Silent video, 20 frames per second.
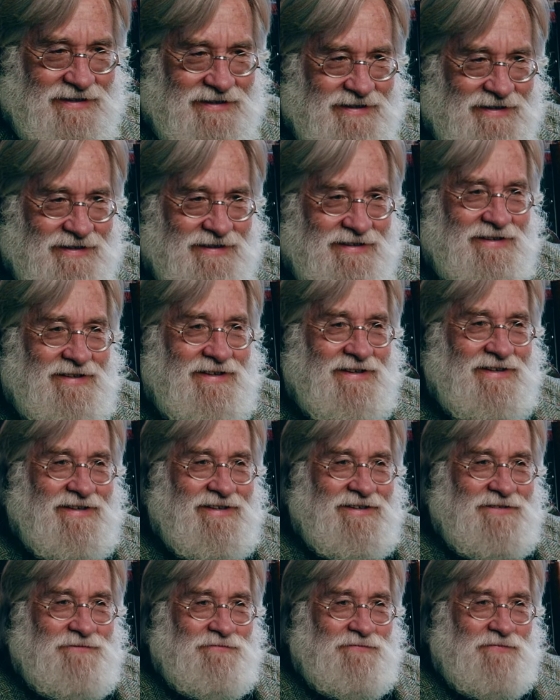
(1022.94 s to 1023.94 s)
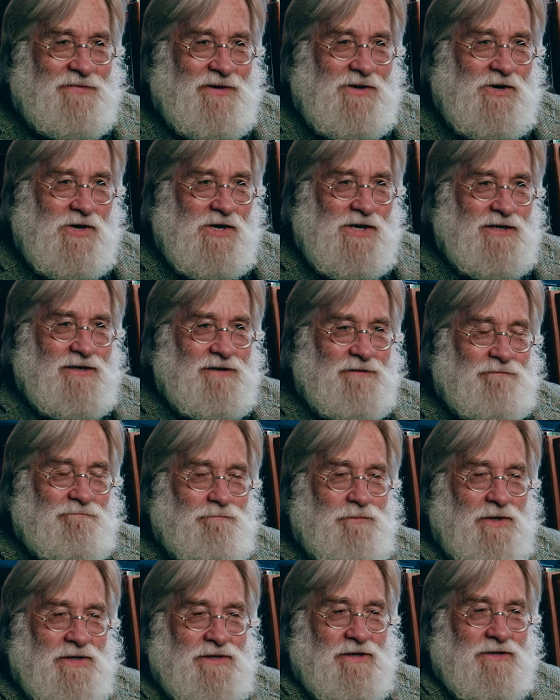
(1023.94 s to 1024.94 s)
Huh. Um,
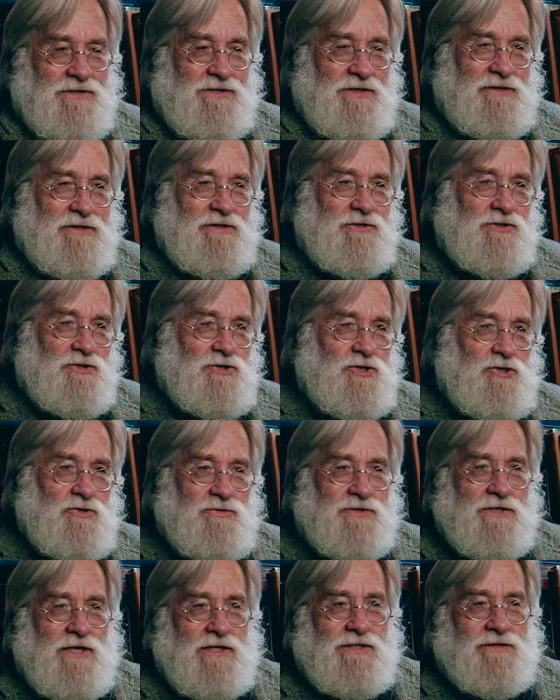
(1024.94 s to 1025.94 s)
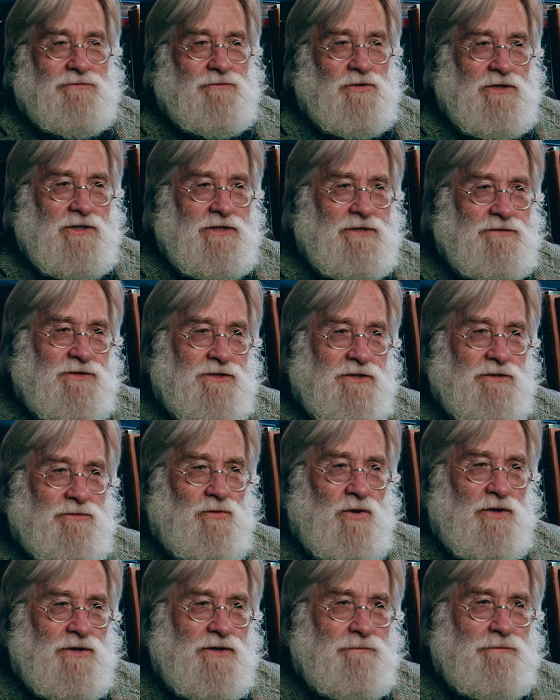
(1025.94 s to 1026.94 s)
but there's a, there's a two sets of reliefs. The
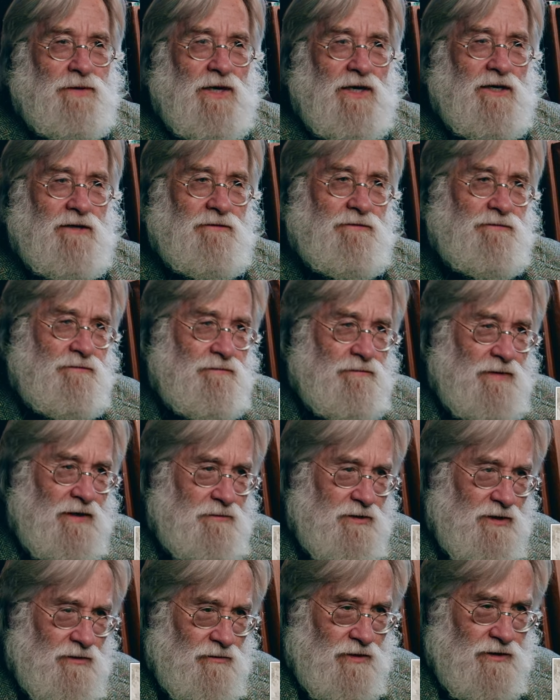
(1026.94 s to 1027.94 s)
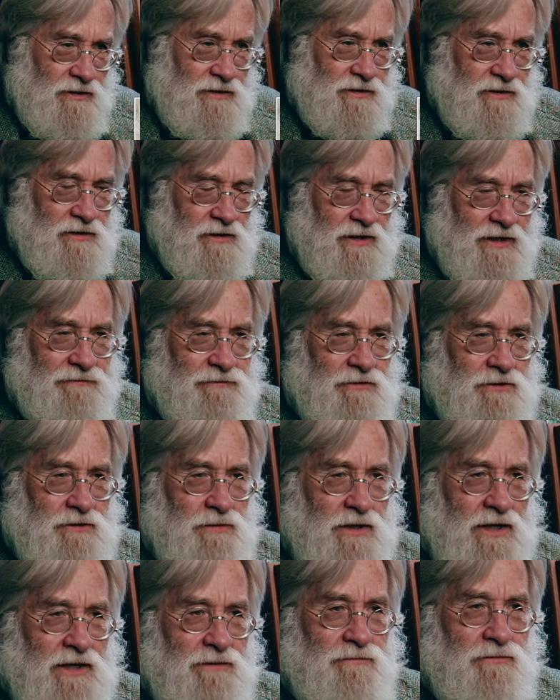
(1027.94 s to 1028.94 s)
one above, maybe the one to the left too,
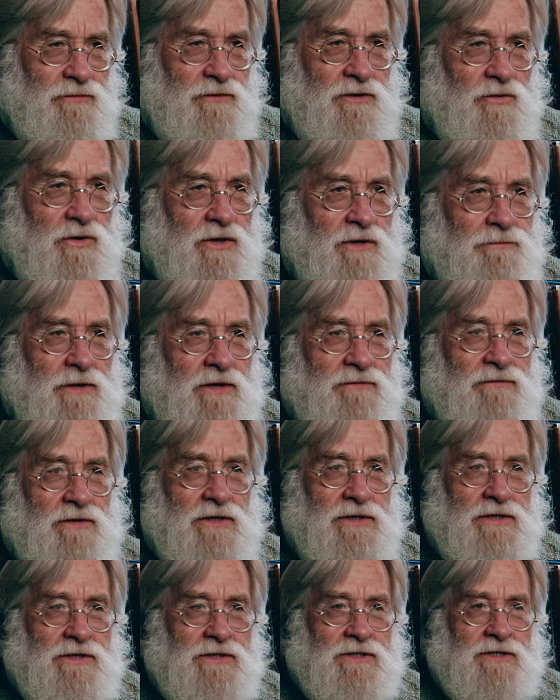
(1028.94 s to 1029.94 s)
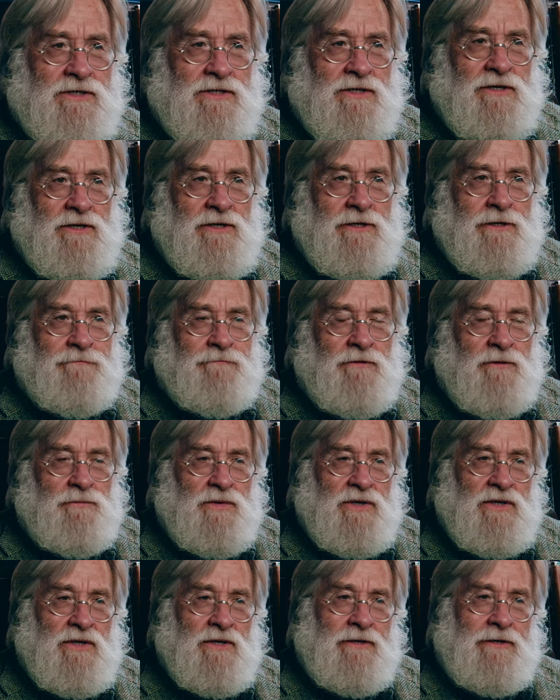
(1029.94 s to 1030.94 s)
but I, the one above at least is the uh, from
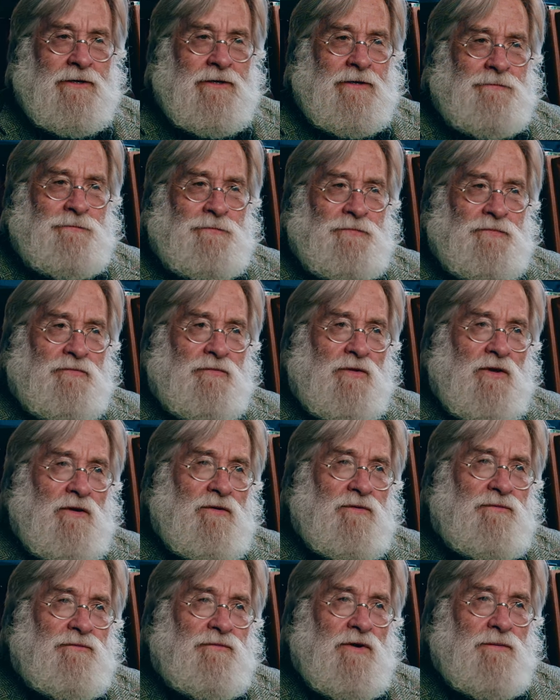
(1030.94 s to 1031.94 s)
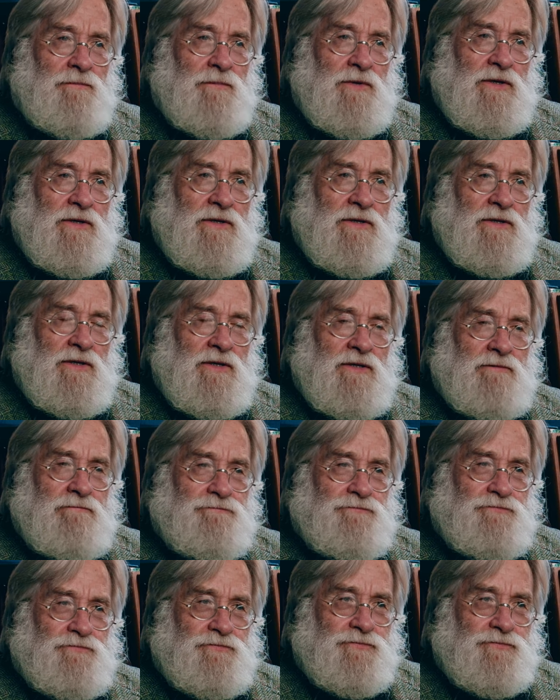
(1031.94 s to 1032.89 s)
the from the um,